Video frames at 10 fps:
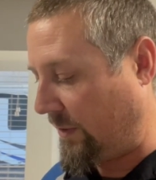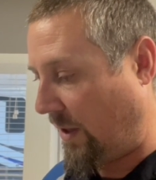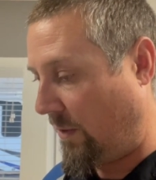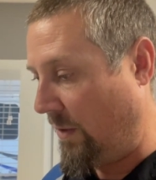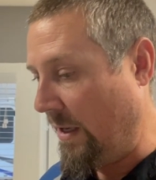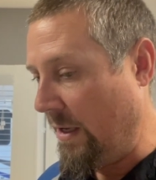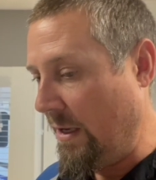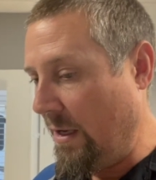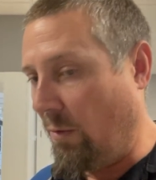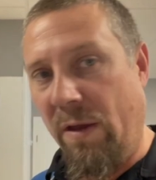So
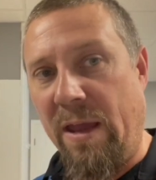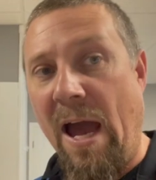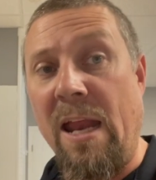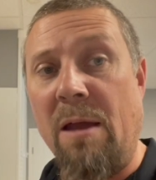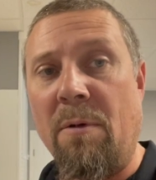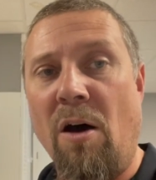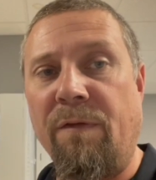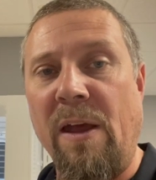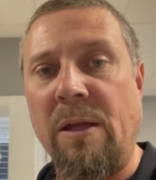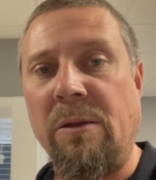we got him all
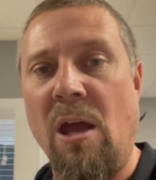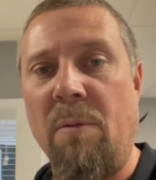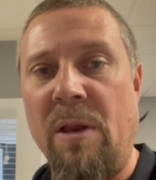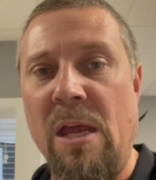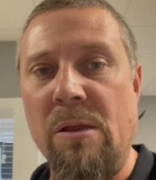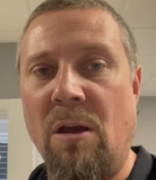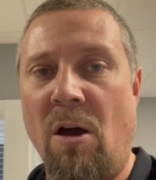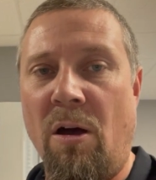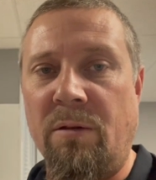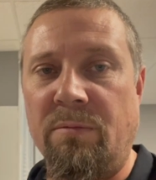fixed up and he's
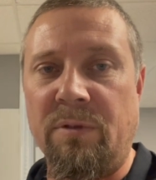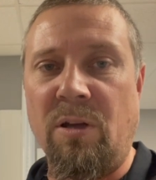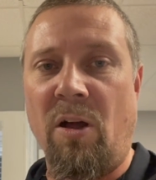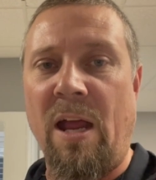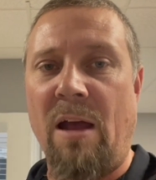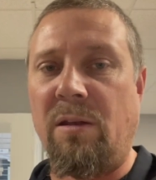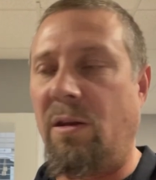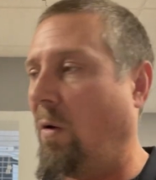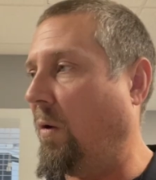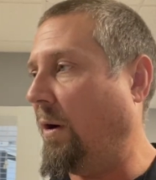gone, gone out the
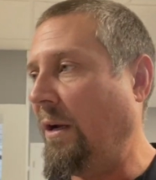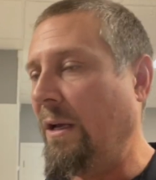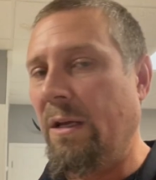door.